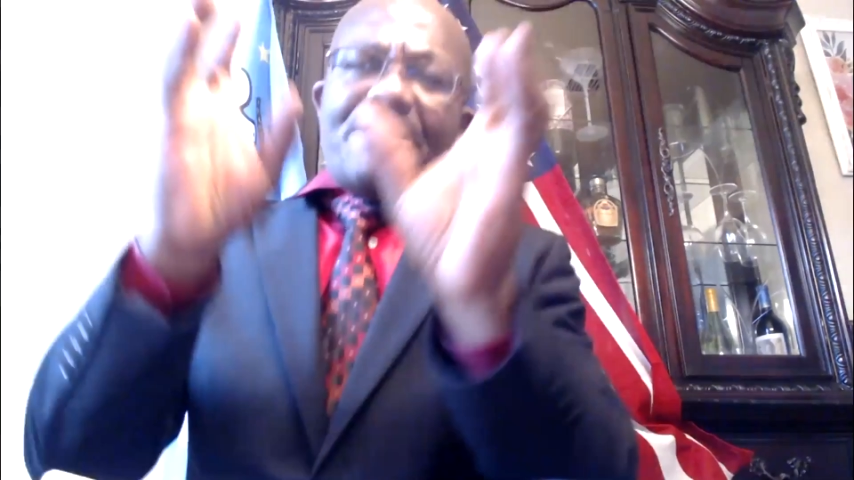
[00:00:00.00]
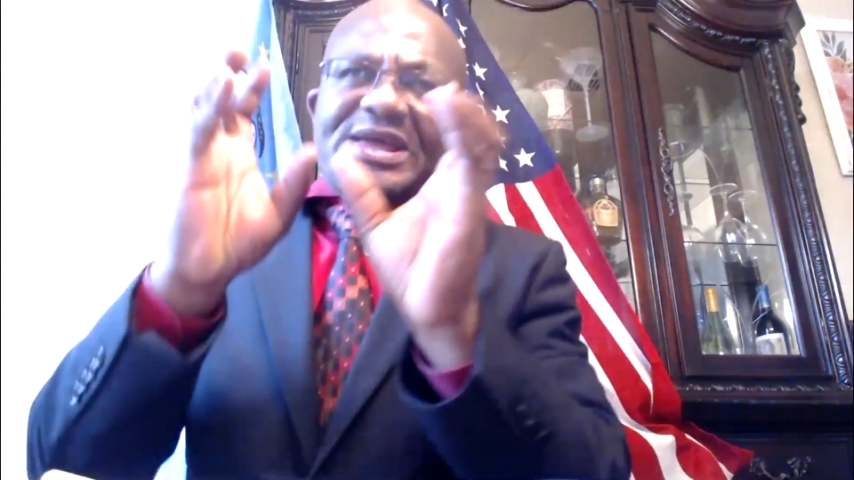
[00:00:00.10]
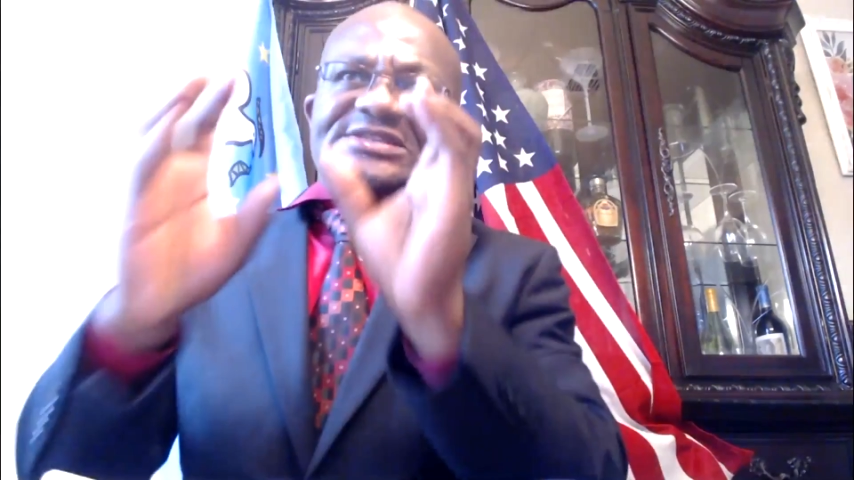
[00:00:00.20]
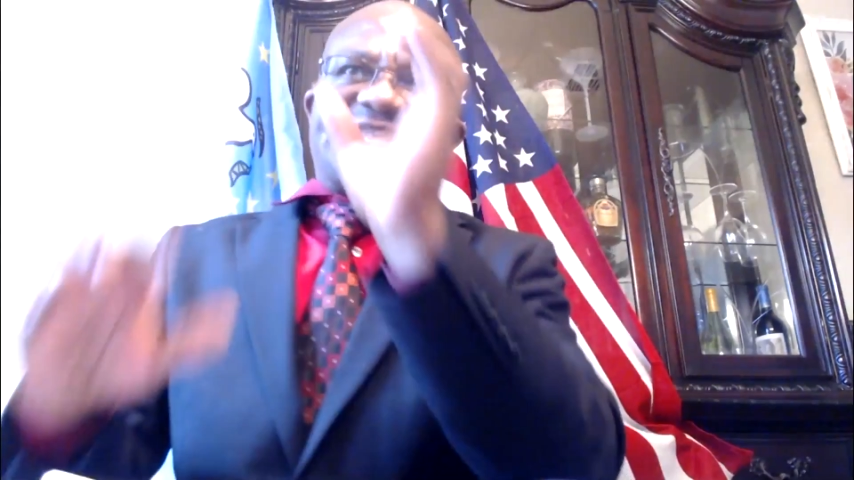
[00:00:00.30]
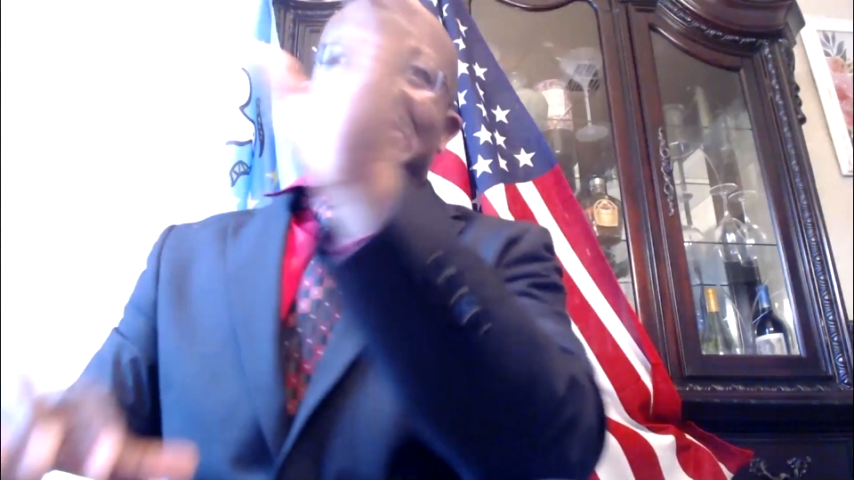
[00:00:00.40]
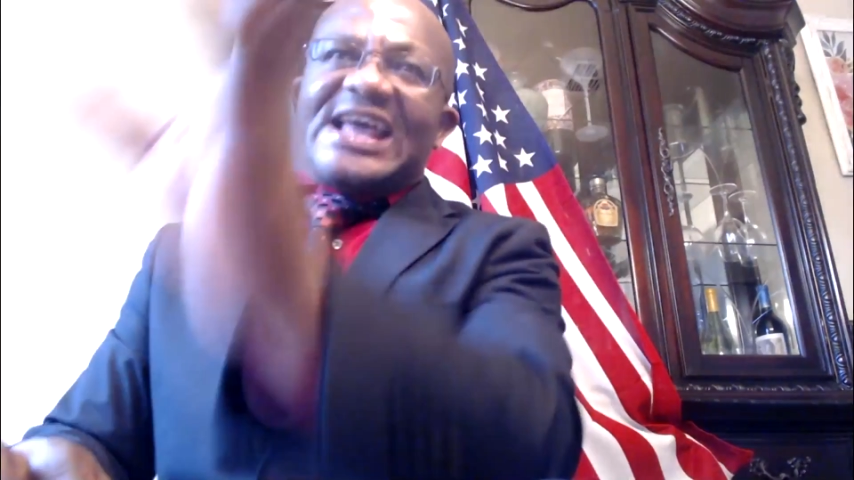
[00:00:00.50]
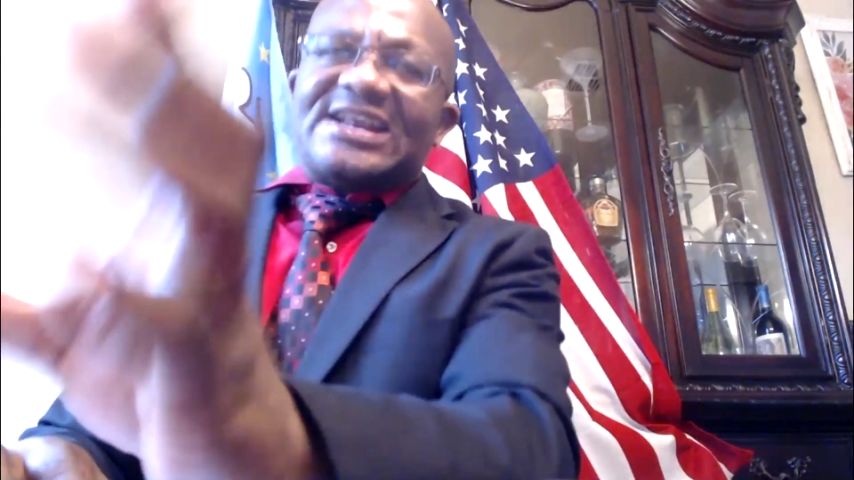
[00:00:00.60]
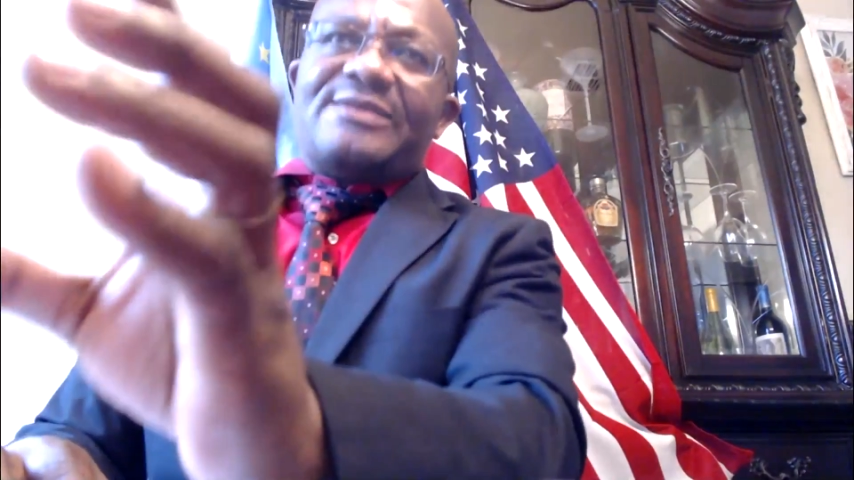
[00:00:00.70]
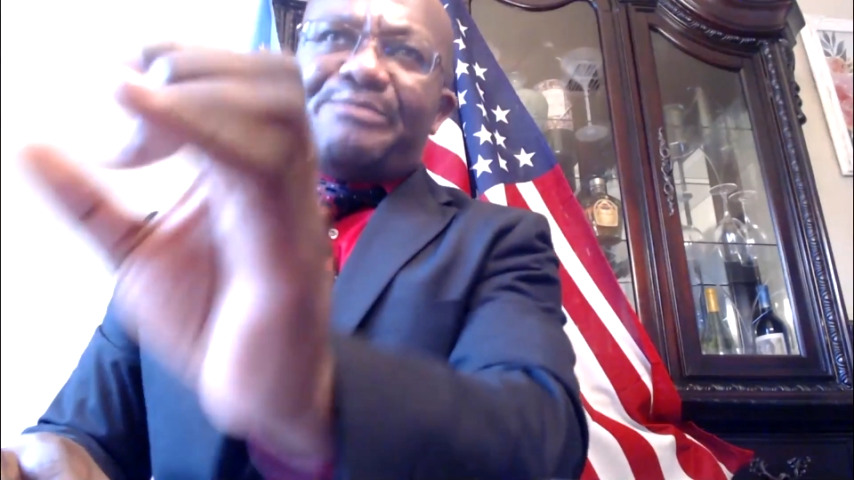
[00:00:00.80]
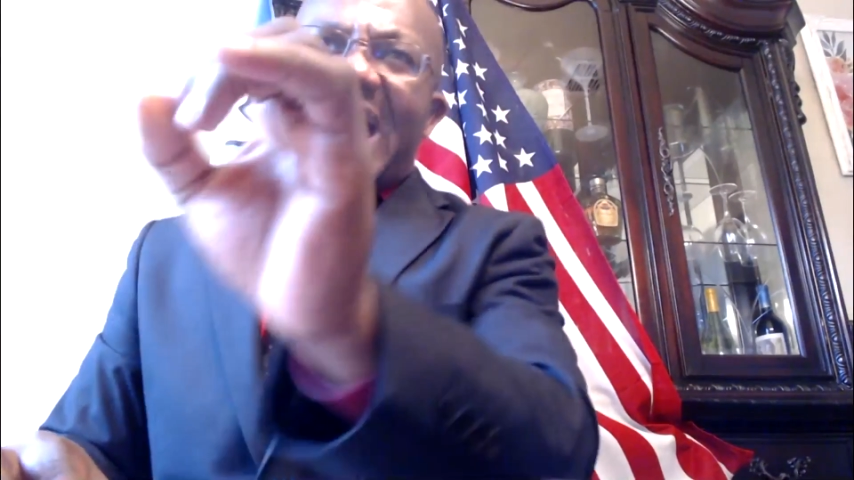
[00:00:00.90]
were being
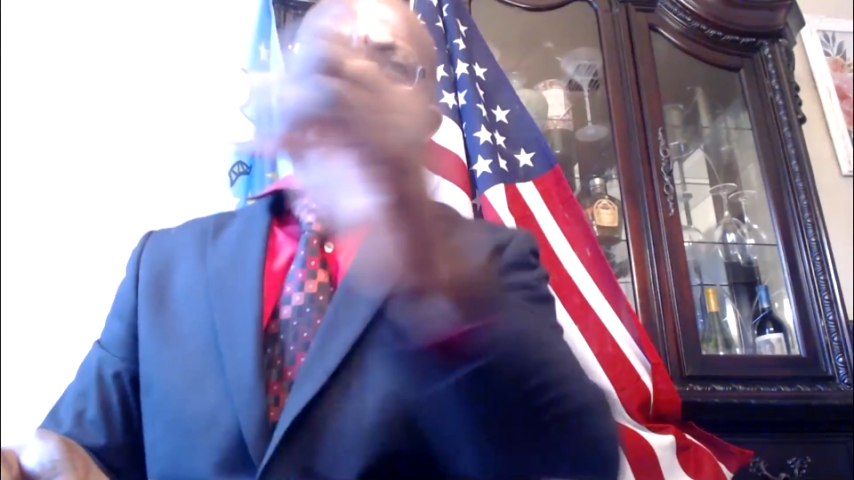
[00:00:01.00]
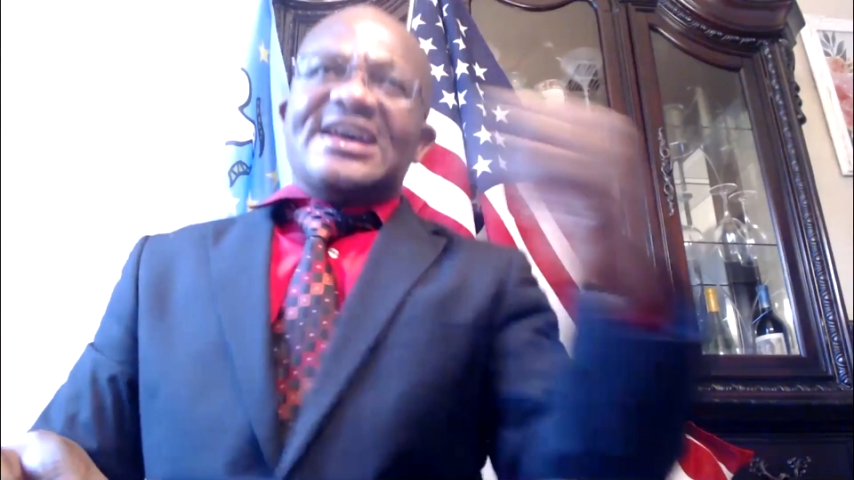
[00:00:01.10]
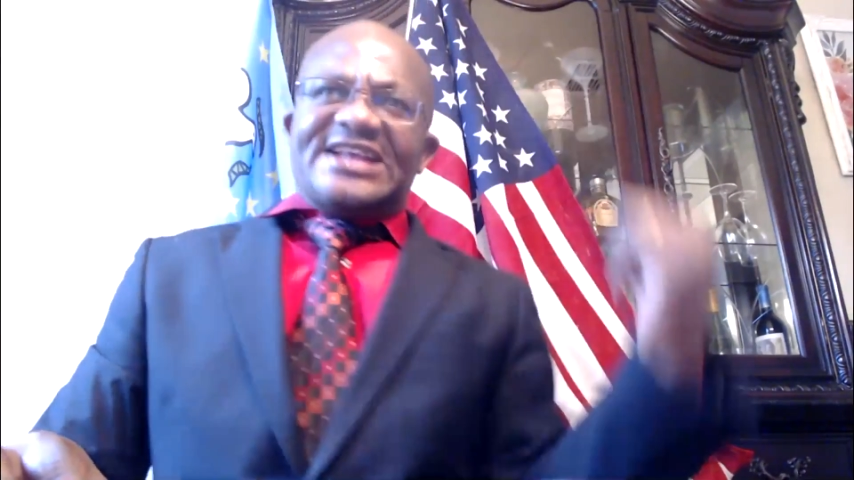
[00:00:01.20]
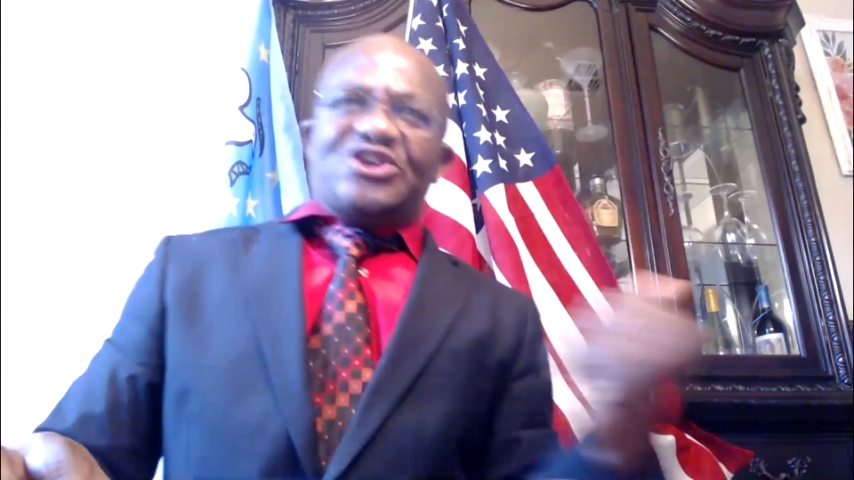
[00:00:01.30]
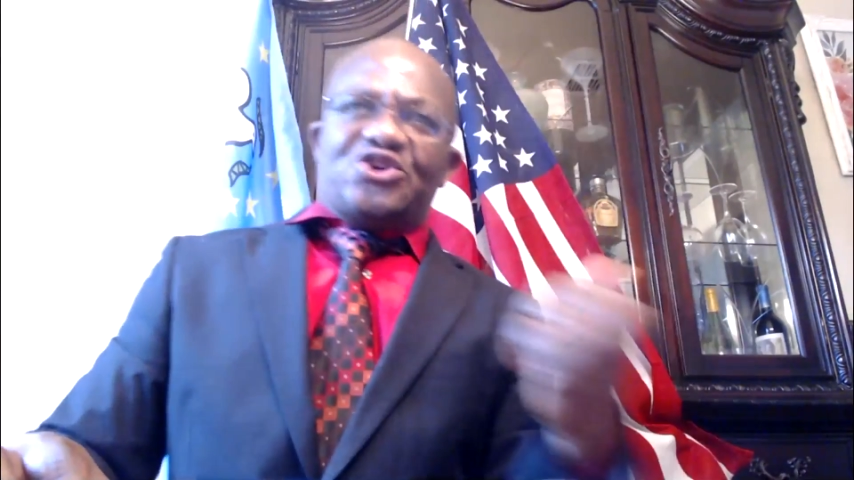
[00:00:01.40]
stated by